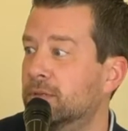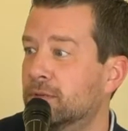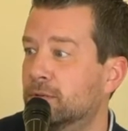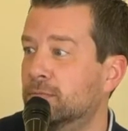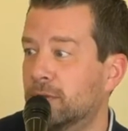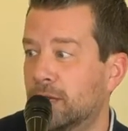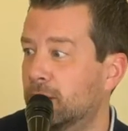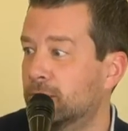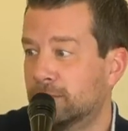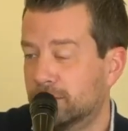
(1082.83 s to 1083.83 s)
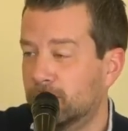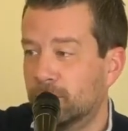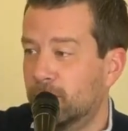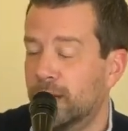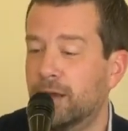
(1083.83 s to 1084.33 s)
until you know,
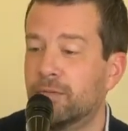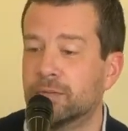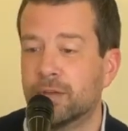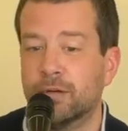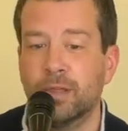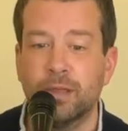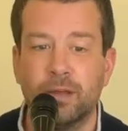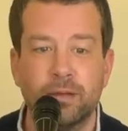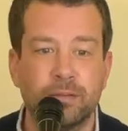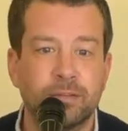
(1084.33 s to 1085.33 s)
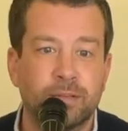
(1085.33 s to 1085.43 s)
sure, whenever. You so, got you got time.